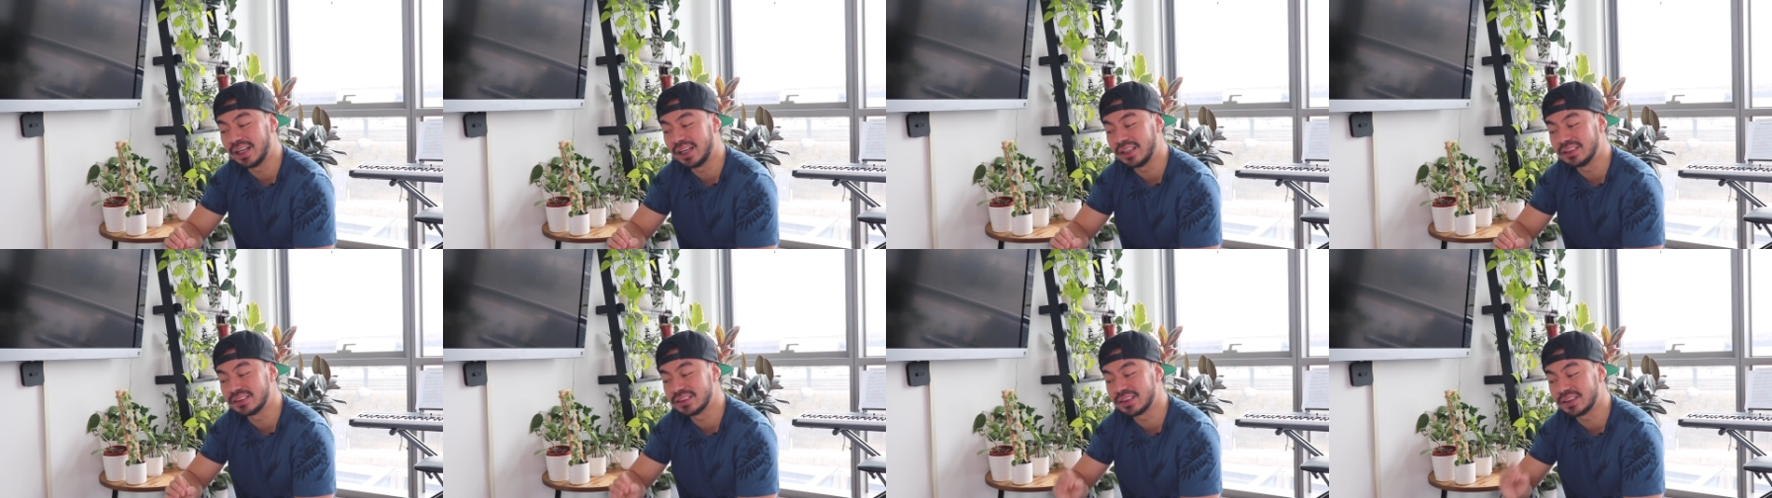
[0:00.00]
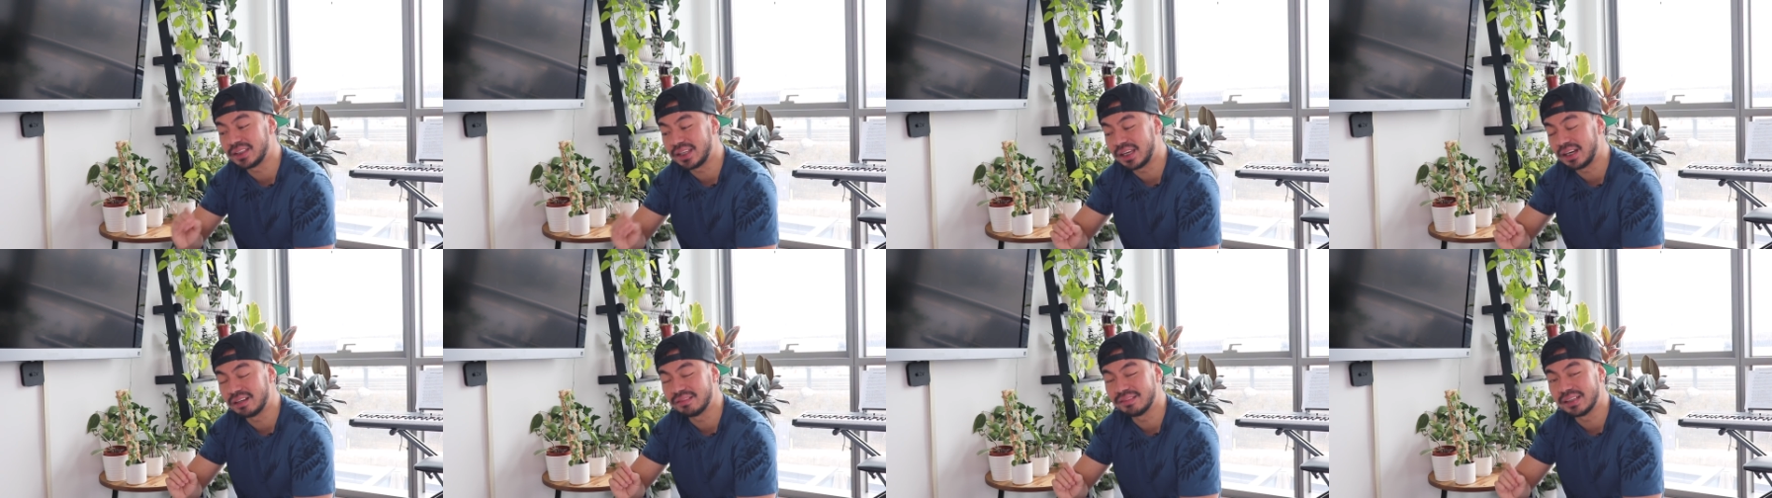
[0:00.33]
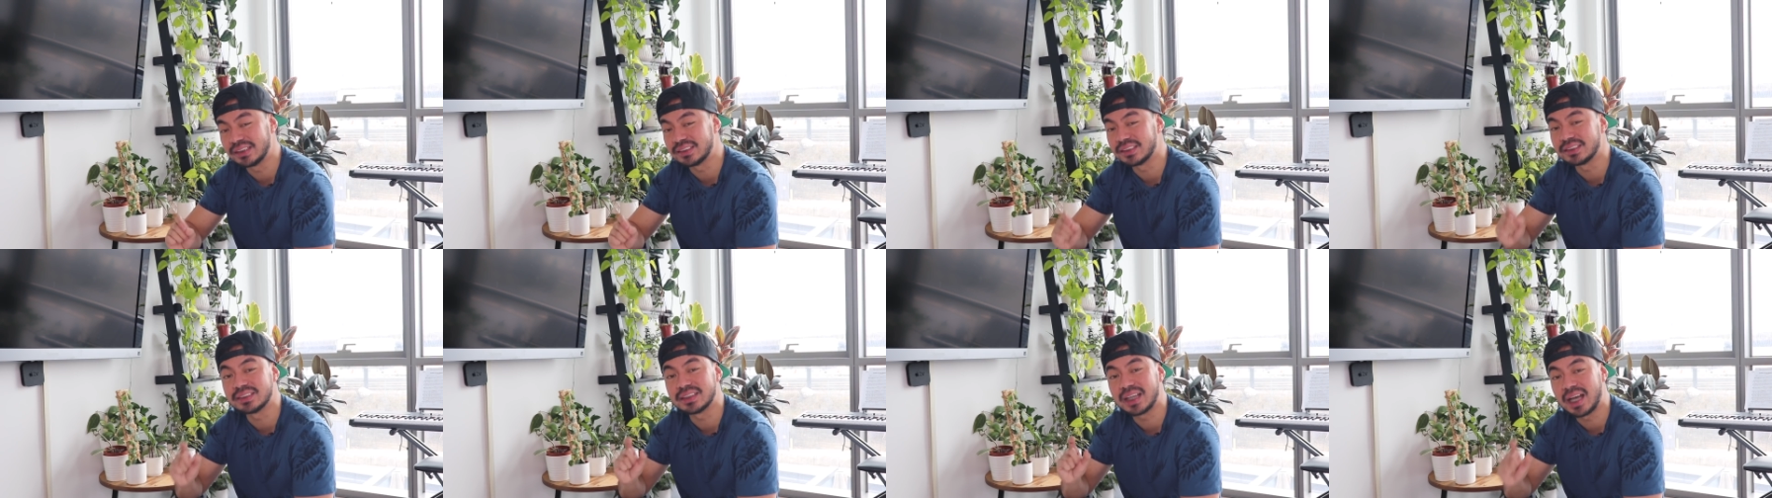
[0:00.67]
I took care of
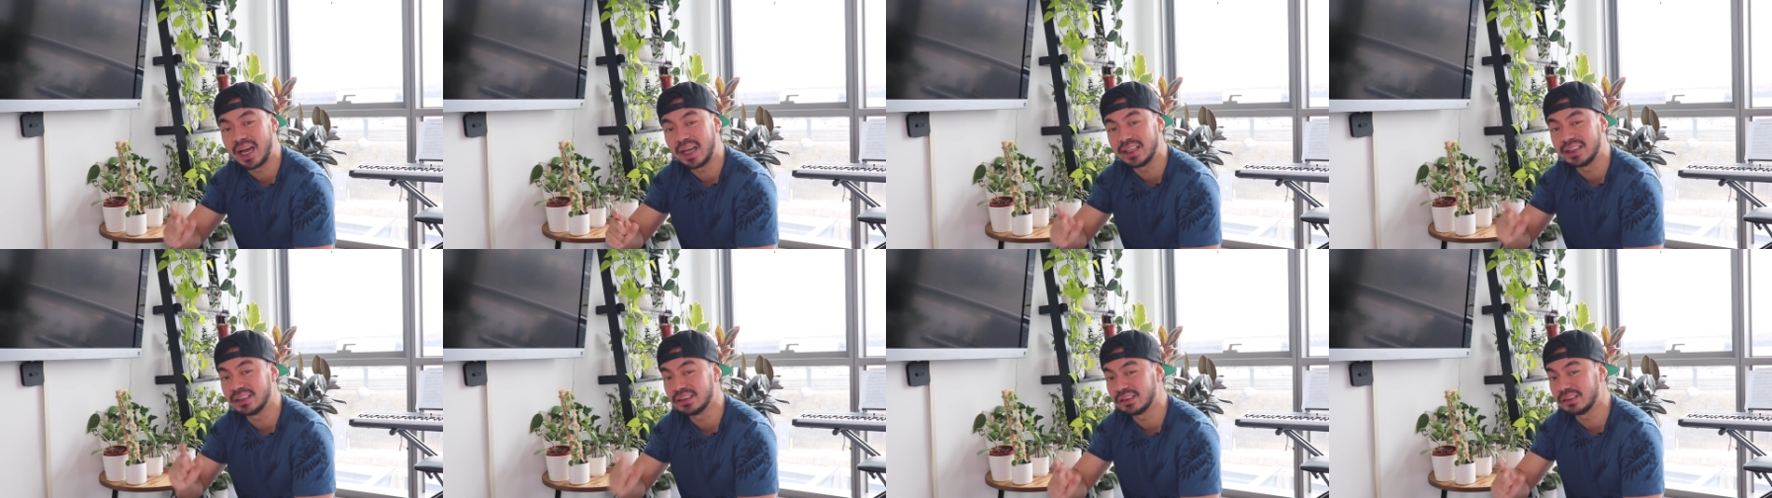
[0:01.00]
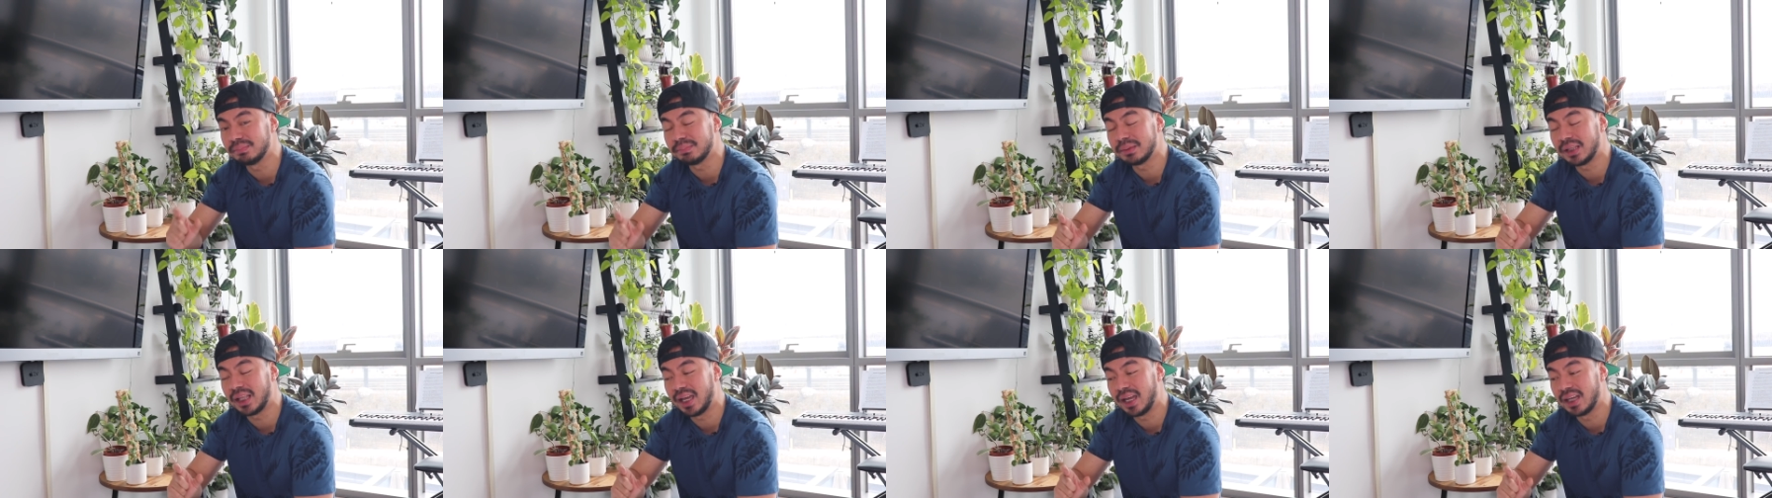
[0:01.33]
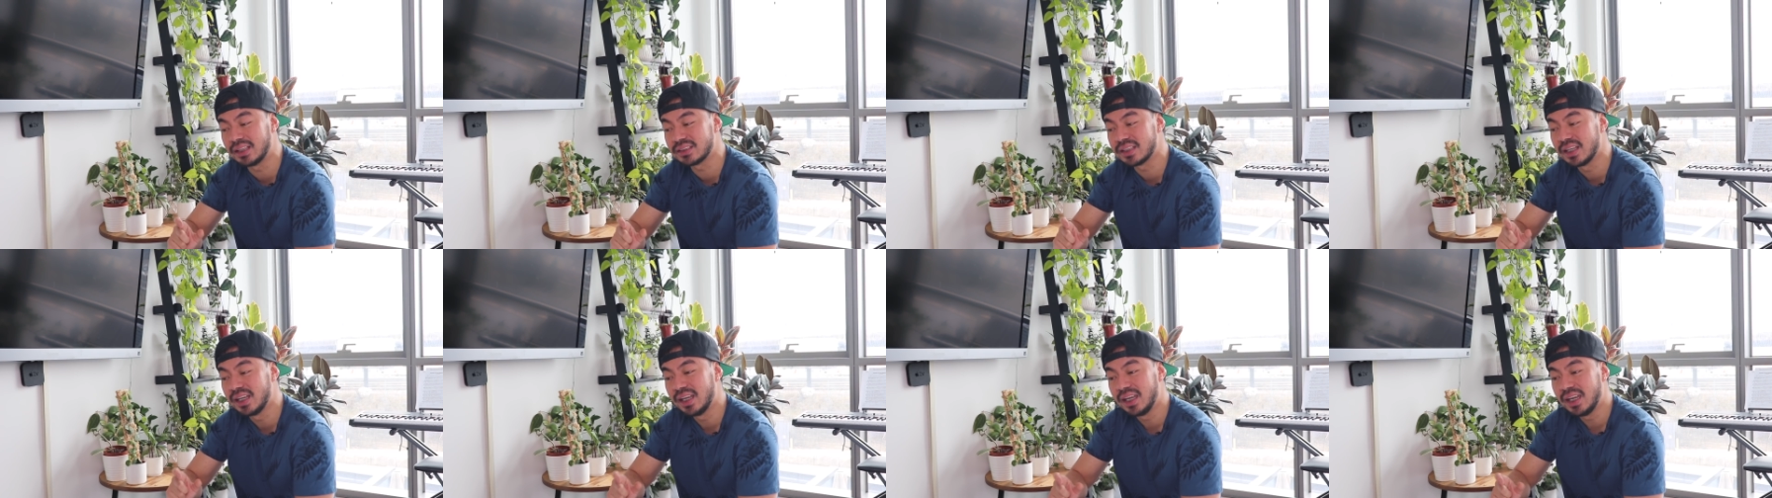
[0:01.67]
as a tiny little
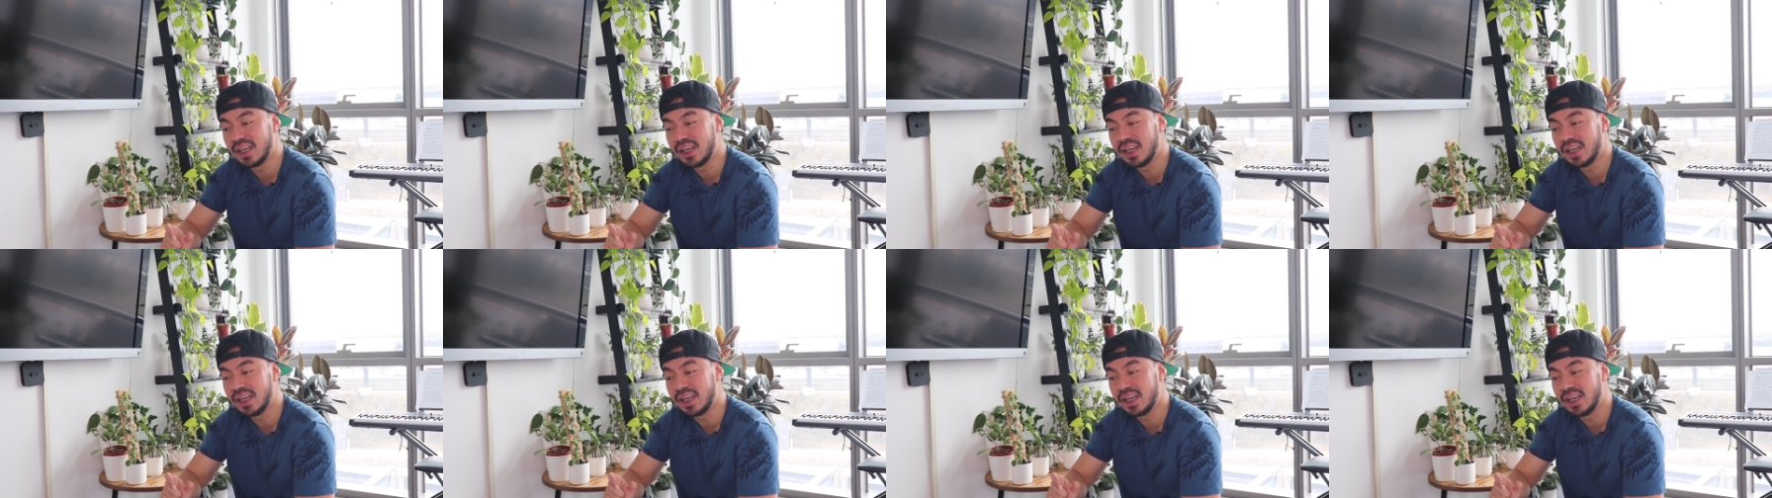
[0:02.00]
plant,